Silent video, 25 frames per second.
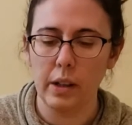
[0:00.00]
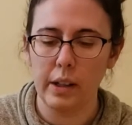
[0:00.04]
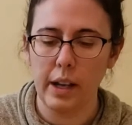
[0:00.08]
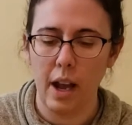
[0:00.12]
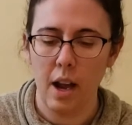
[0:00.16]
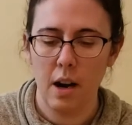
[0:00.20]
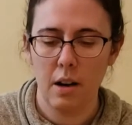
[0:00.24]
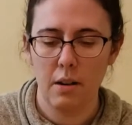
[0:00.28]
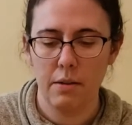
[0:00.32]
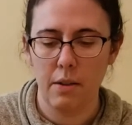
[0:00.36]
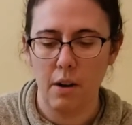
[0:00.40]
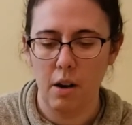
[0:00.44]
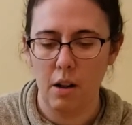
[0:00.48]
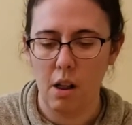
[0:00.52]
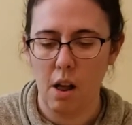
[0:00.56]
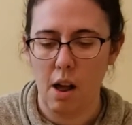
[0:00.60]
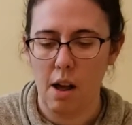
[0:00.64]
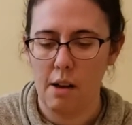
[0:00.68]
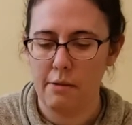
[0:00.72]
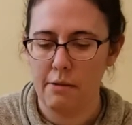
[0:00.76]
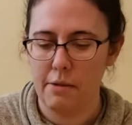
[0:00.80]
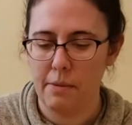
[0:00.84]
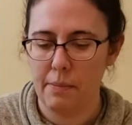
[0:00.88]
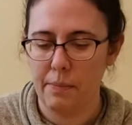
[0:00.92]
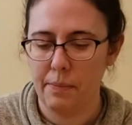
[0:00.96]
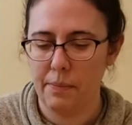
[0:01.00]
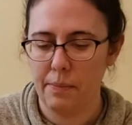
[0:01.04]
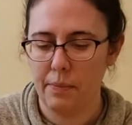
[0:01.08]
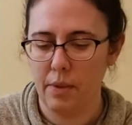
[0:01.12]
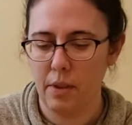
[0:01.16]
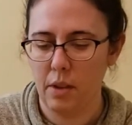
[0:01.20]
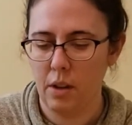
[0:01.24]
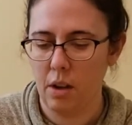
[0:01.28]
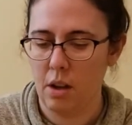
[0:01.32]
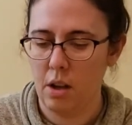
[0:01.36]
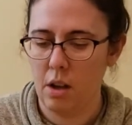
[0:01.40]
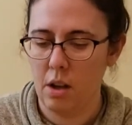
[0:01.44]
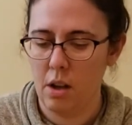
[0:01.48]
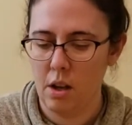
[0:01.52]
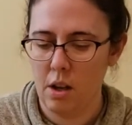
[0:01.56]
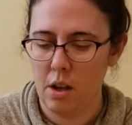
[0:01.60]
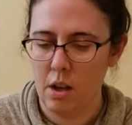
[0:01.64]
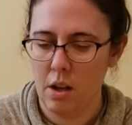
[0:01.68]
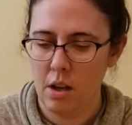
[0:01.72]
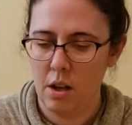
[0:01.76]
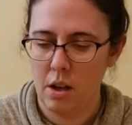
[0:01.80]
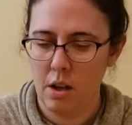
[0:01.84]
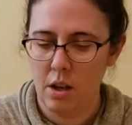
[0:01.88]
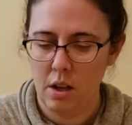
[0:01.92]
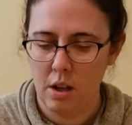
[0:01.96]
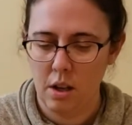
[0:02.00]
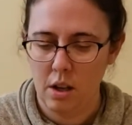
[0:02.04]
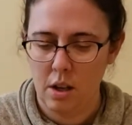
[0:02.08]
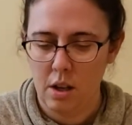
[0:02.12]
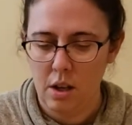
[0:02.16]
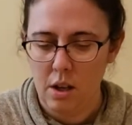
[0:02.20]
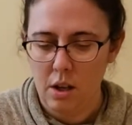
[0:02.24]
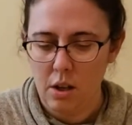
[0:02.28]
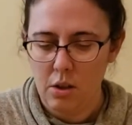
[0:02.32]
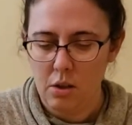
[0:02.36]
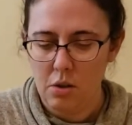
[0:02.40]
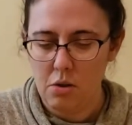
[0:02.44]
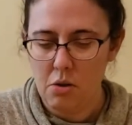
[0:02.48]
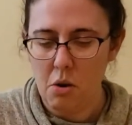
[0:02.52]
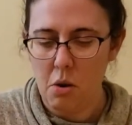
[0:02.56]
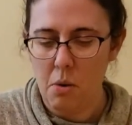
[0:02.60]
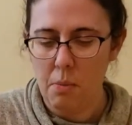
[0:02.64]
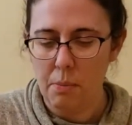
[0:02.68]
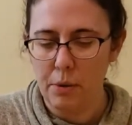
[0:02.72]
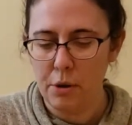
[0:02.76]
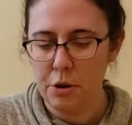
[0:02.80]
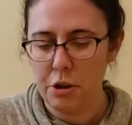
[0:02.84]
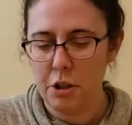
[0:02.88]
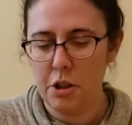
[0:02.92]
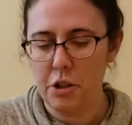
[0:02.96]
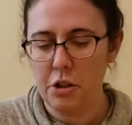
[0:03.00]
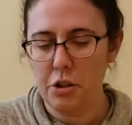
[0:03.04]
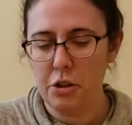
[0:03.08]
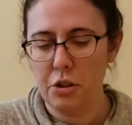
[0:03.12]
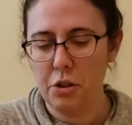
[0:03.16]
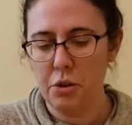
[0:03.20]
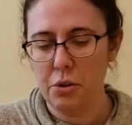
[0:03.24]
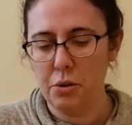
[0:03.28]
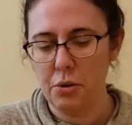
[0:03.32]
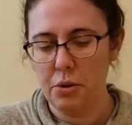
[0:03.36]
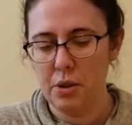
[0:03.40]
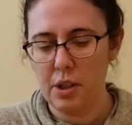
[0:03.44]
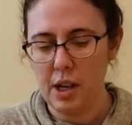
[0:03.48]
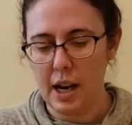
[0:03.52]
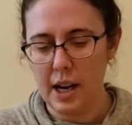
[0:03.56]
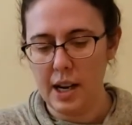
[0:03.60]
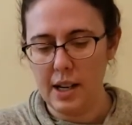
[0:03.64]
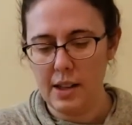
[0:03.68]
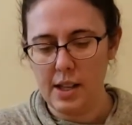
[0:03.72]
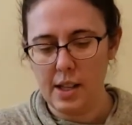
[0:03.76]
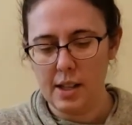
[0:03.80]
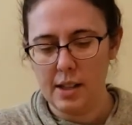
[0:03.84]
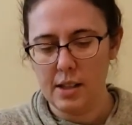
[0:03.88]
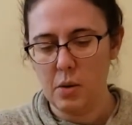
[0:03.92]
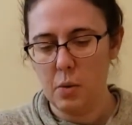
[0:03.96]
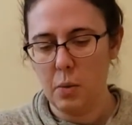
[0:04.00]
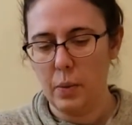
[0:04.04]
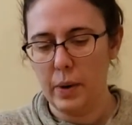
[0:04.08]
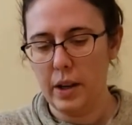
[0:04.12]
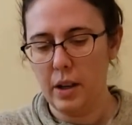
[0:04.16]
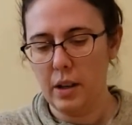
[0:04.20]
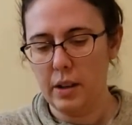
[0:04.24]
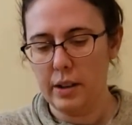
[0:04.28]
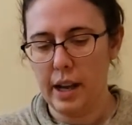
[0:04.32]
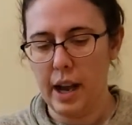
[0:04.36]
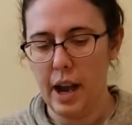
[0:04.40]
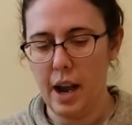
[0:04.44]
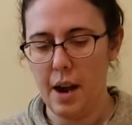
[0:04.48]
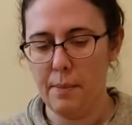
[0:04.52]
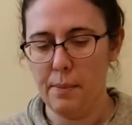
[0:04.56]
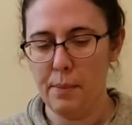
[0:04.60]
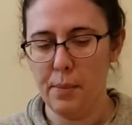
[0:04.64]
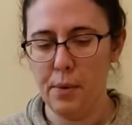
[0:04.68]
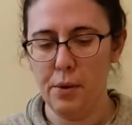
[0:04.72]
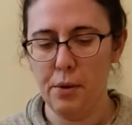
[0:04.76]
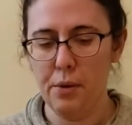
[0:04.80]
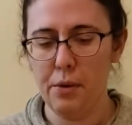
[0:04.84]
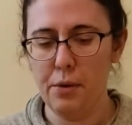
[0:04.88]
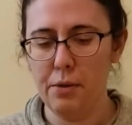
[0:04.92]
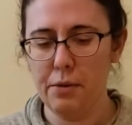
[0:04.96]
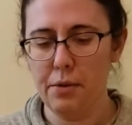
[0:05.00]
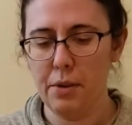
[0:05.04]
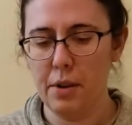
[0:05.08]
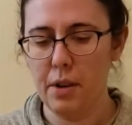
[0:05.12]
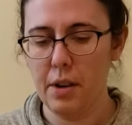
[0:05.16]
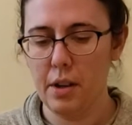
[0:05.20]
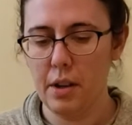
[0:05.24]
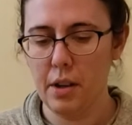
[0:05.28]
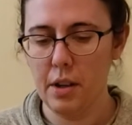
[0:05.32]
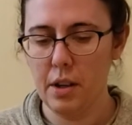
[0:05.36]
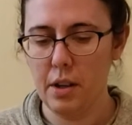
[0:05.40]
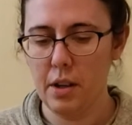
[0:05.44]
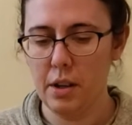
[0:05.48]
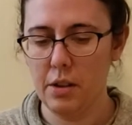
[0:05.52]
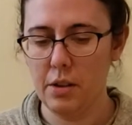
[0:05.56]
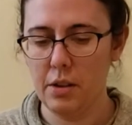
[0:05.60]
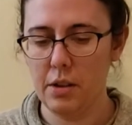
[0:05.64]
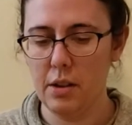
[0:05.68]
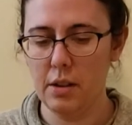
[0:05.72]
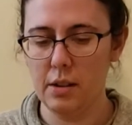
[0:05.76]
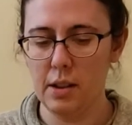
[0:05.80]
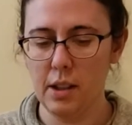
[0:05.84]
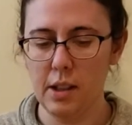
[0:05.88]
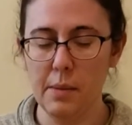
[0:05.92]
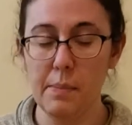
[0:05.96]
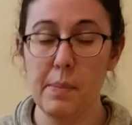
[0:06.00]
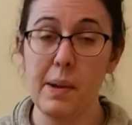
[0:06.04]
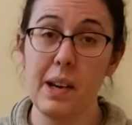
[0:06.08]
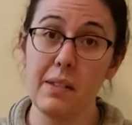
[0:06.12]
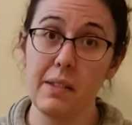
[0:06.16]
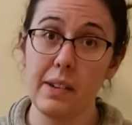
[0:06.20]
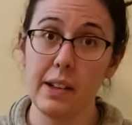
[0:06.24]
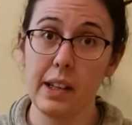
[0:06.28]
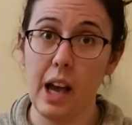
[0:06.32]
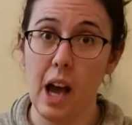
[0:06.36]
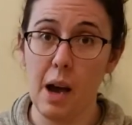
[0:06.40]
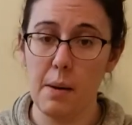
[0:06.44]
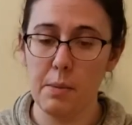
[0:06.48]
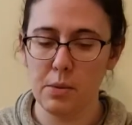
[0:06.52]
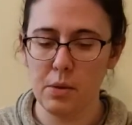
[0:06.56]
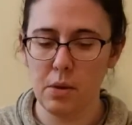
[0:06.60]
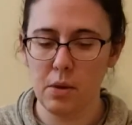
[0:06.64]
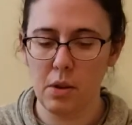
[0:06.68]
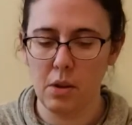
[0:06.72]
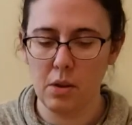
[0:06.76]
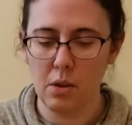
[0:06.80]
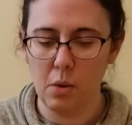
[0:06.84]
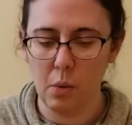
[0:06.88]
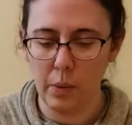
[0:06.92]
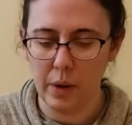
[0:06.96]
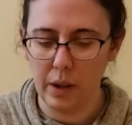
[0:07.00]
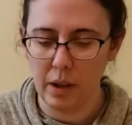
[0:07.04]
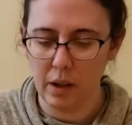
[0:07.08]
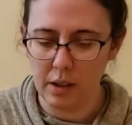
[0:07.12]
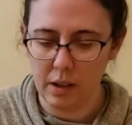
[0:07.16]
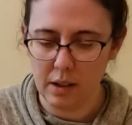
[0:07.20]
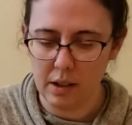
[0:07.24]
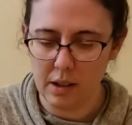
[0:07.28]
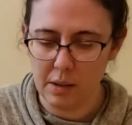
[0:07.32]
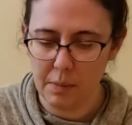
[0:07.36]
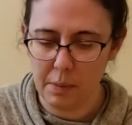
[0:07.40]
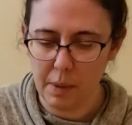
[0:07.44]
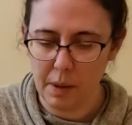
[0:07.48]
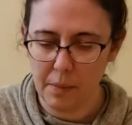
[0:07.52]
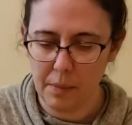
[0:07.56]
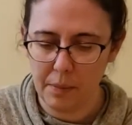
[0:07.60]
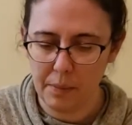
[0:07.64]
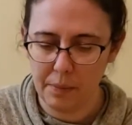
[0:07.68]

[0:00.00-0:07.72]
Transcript: can't fall off. So don't push it too tight that the wheel can't move. You still need a bit of a gap so that the wheel can spin.